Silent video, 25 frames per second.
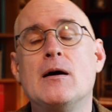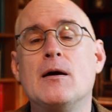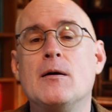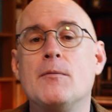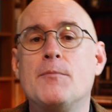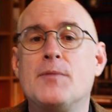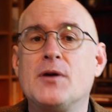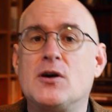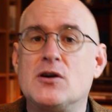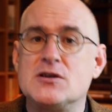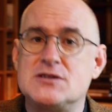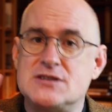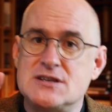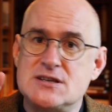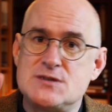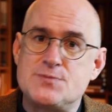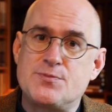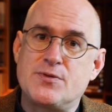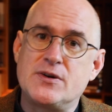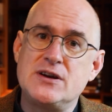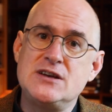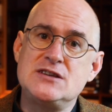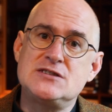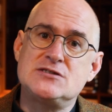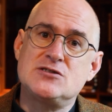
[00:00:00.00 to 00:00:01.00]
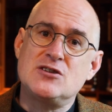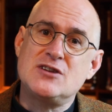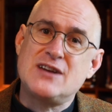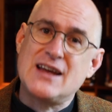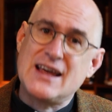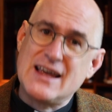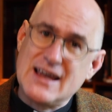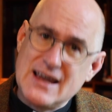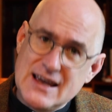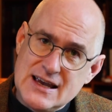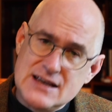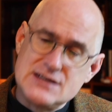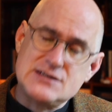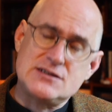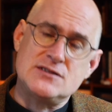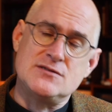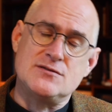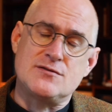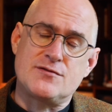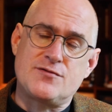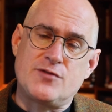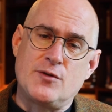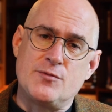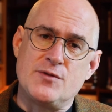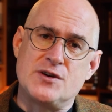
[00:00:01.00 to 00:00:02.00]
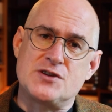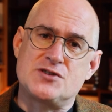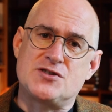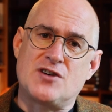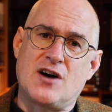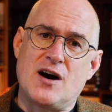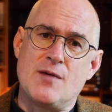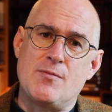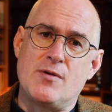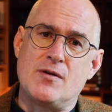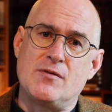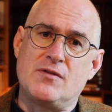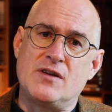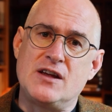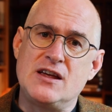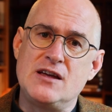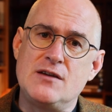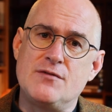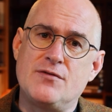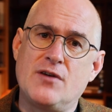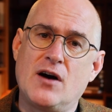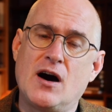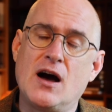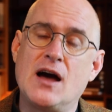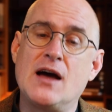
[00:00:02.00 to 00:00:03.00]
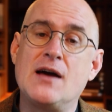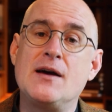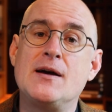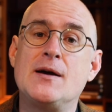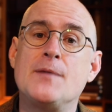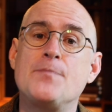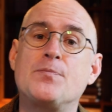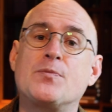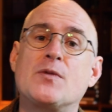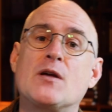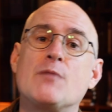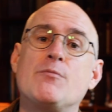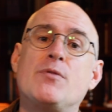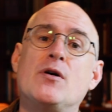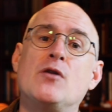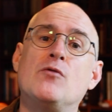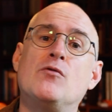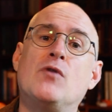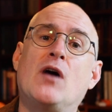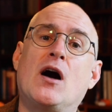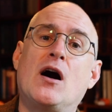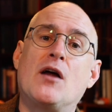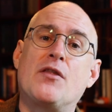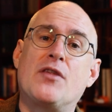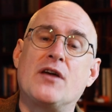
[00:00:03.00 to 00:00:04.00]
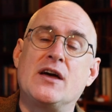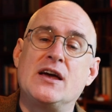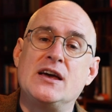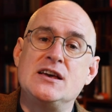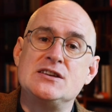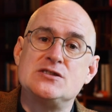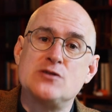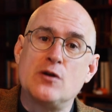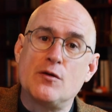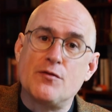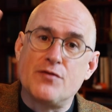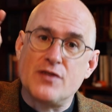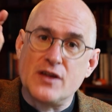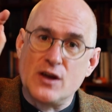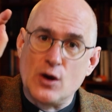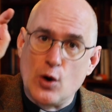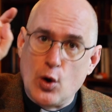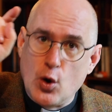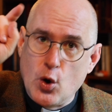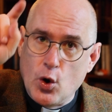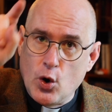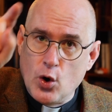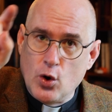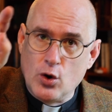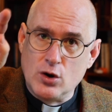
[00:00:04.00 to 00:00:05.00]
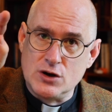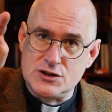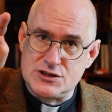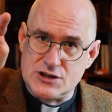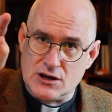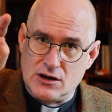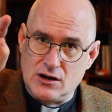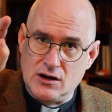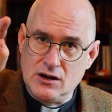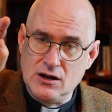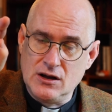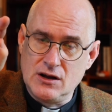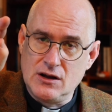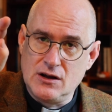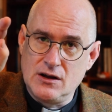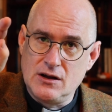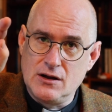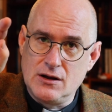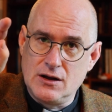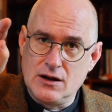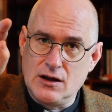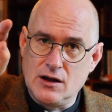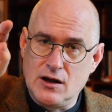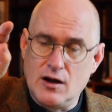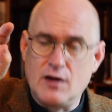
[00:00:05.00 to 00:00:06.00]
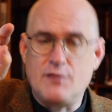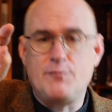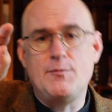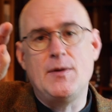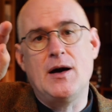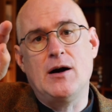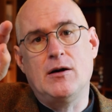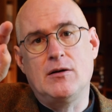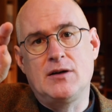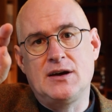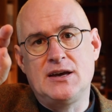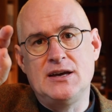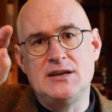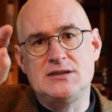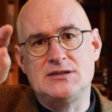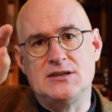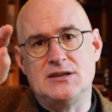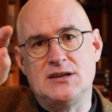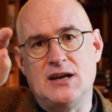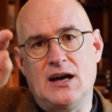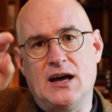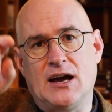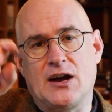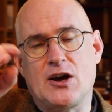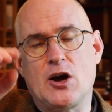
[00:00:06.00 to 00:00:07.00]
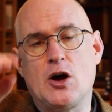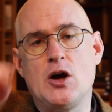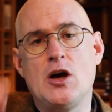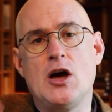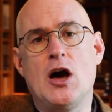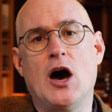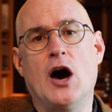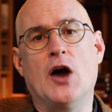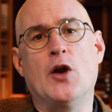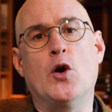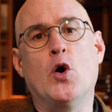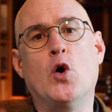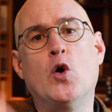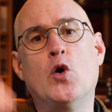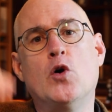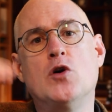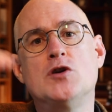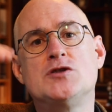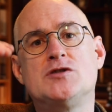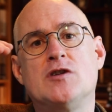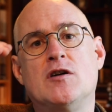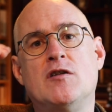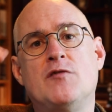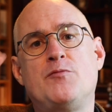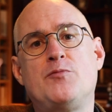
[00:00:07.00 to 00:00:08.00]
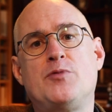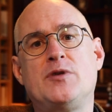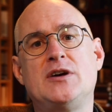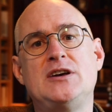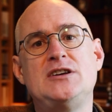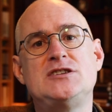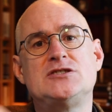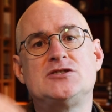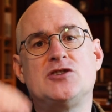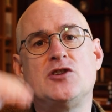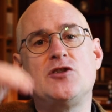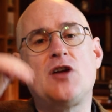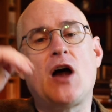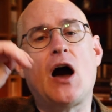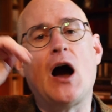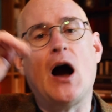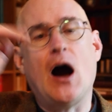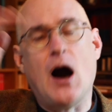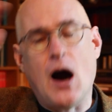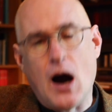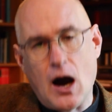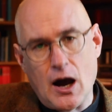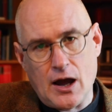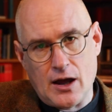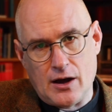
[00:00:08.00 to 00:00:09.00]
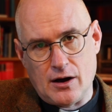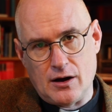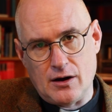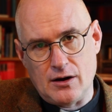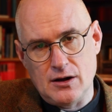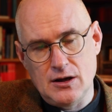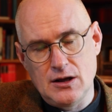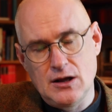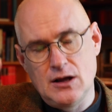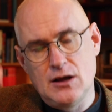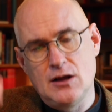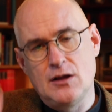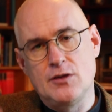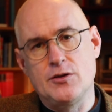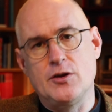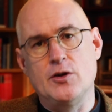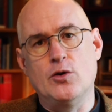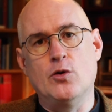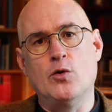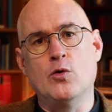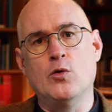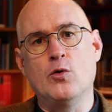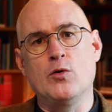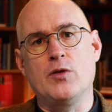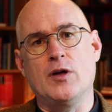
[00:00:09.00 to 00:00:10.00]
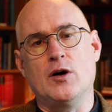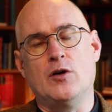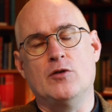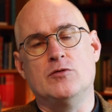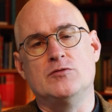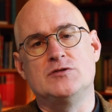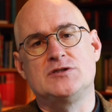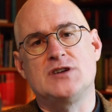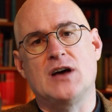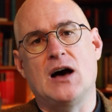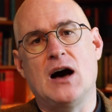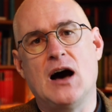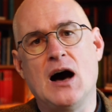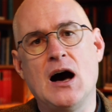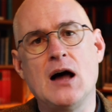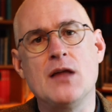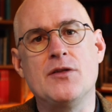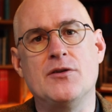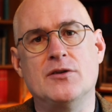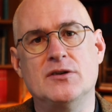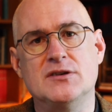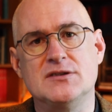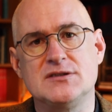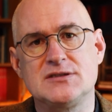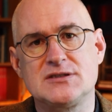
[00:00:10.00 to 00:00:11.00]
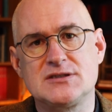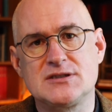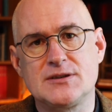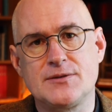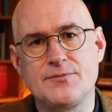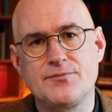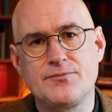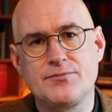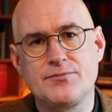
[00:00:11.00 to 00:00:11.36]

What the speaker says: Because his priesthood isn't from the tribe of Levi, but rather is of the order of Melchizedek, an order of priesthood higher than all those others.